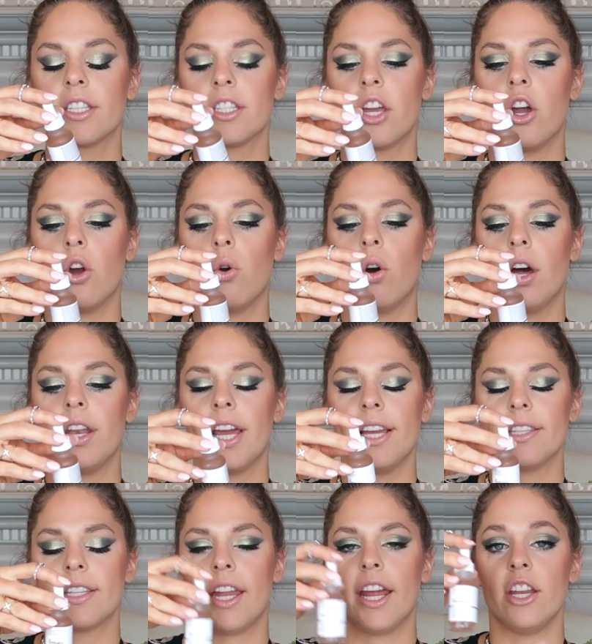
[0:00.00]
So on
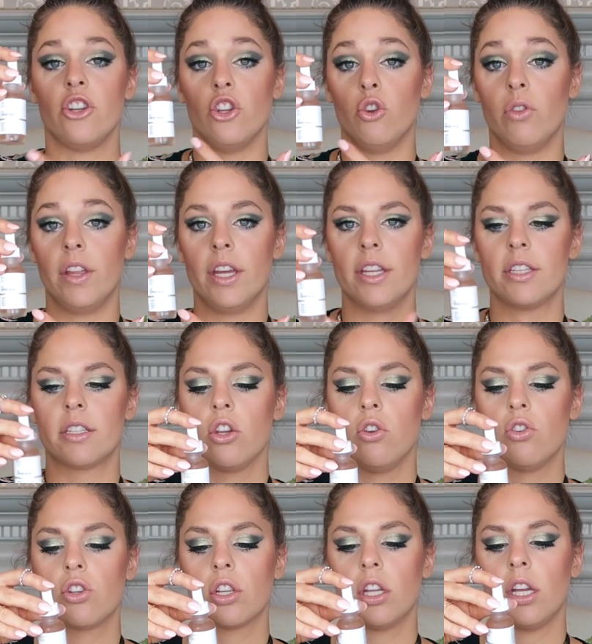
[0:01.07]
nights that I do this,
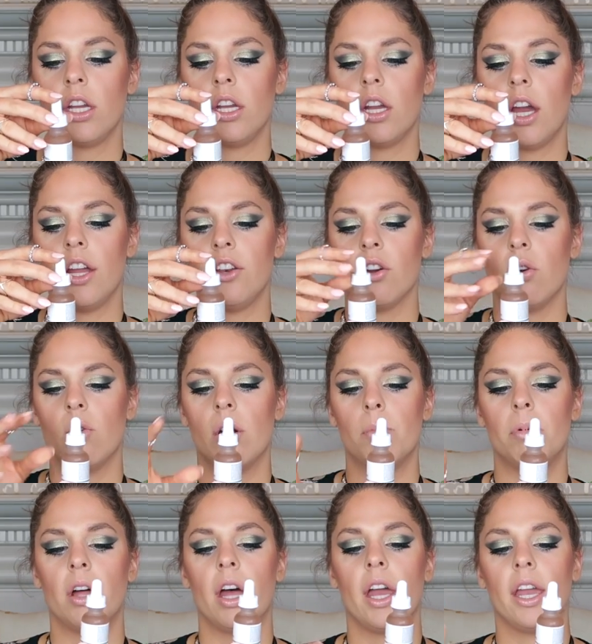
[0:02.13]
usually I don't
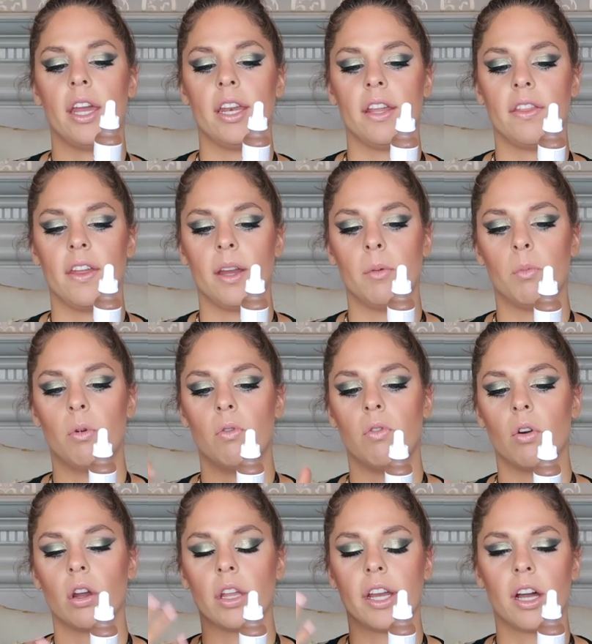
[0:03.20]
apply anything before.